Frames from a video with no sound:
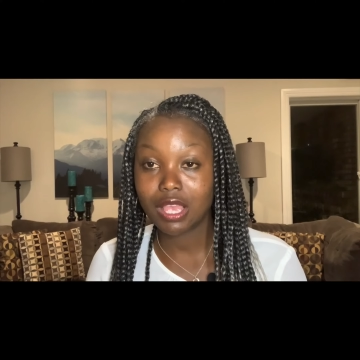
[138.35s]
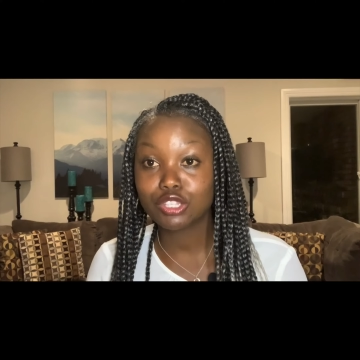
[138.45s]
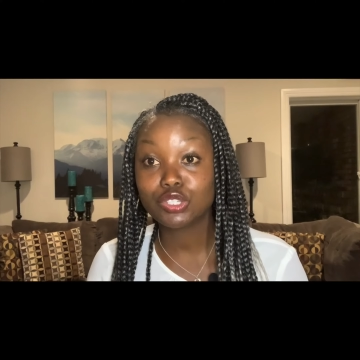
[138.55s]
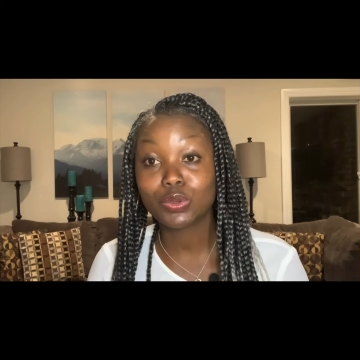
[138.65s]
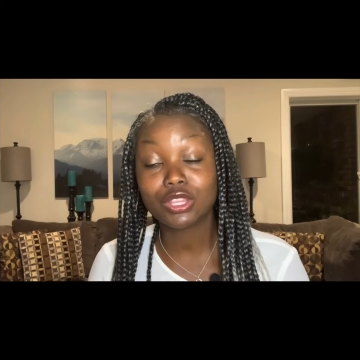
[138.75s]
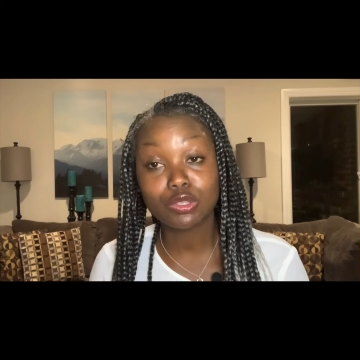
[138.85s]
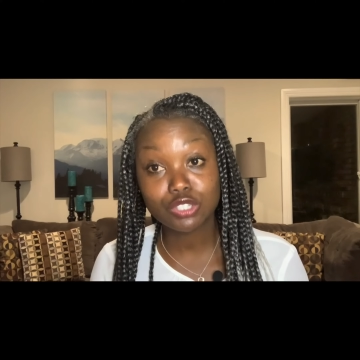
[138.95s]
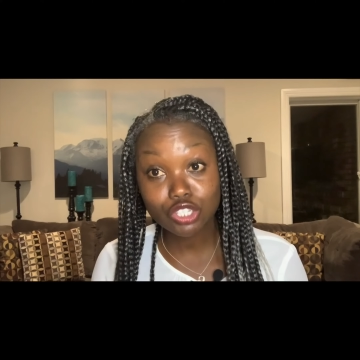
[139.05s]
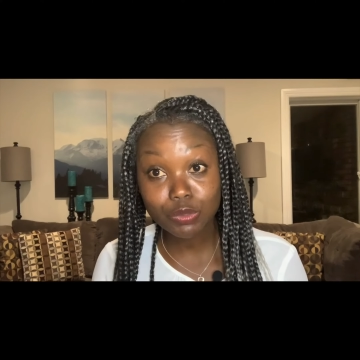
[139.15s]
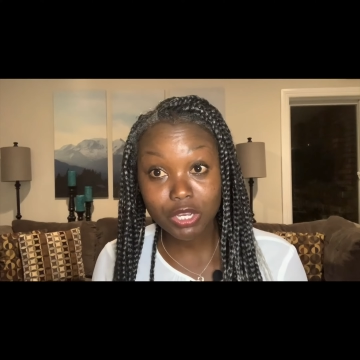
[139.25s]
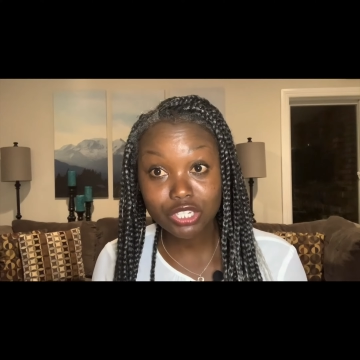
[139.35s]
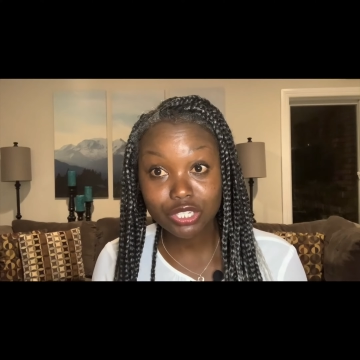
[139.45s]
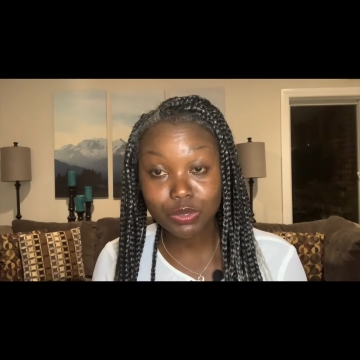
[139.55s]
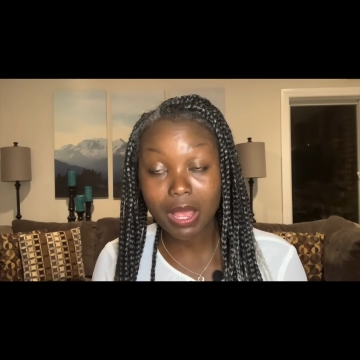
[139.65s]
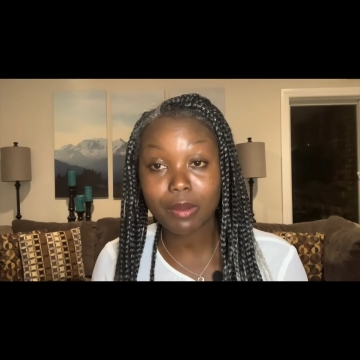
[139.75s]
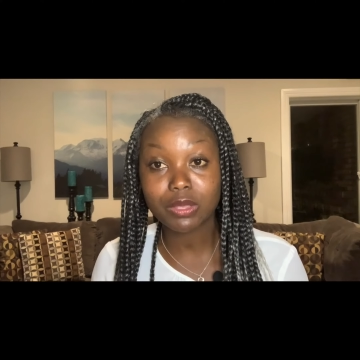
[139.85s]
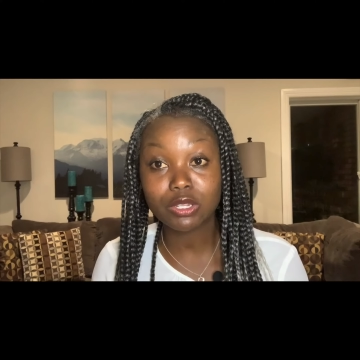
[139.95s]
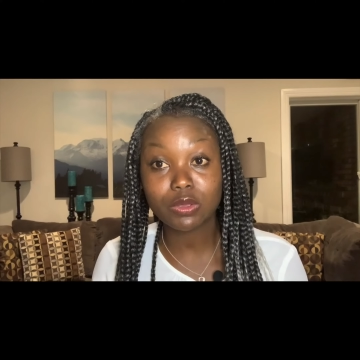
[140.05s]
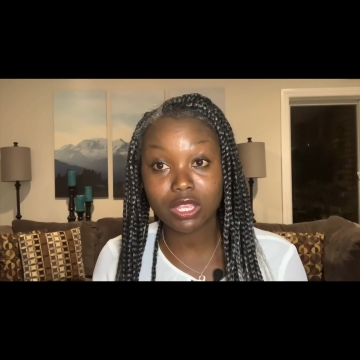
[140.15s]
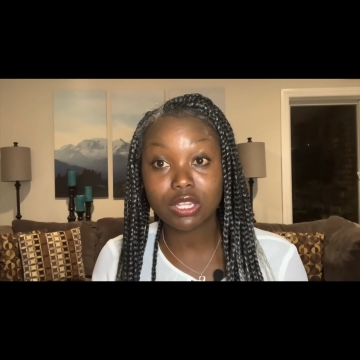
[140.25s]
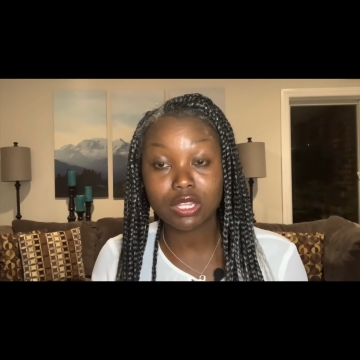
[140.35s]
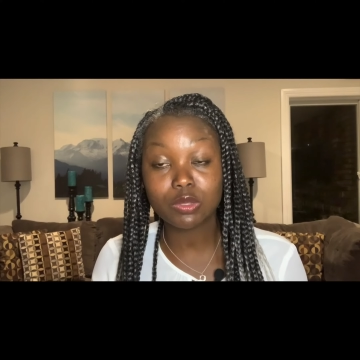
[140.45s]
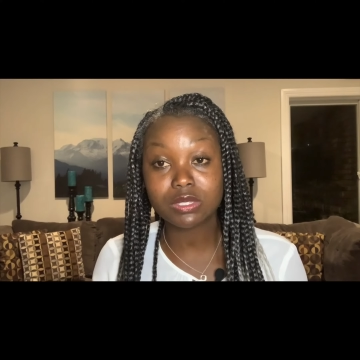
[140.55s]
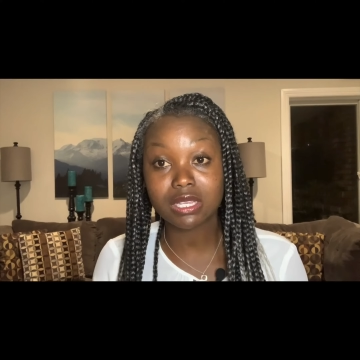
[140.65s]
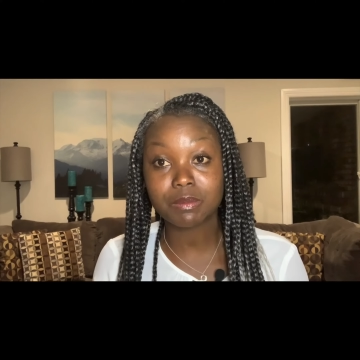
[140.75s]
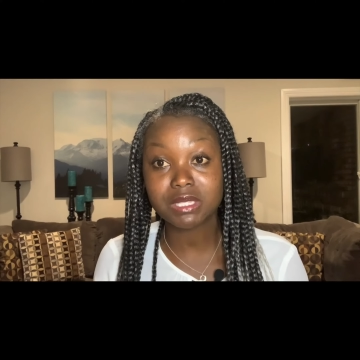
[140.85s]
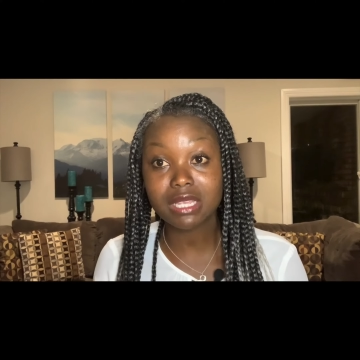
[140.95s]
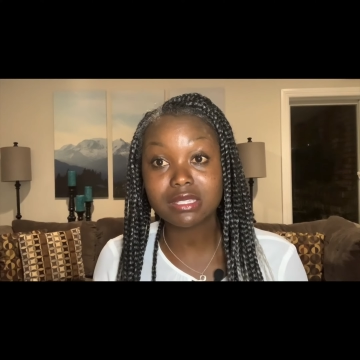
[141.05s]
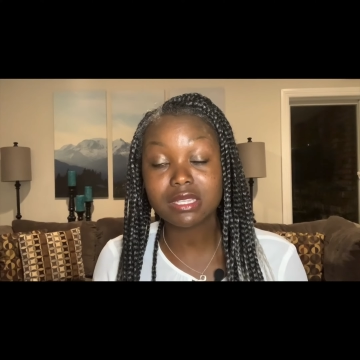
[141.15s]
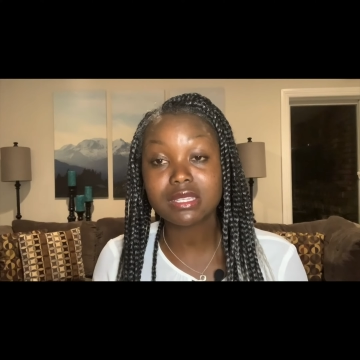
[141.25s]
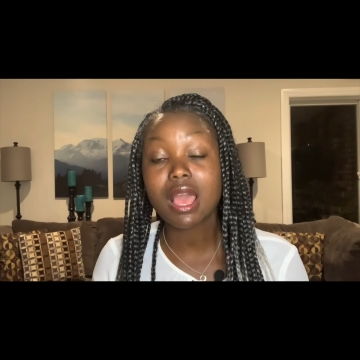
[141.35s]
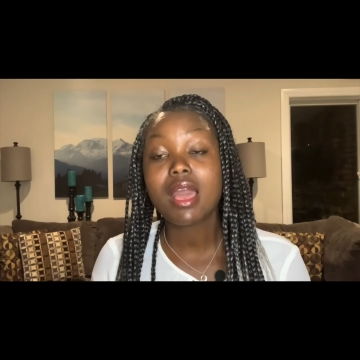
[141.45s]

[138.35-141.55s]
And so in those situations, uh, in, the, in, in those circumstances,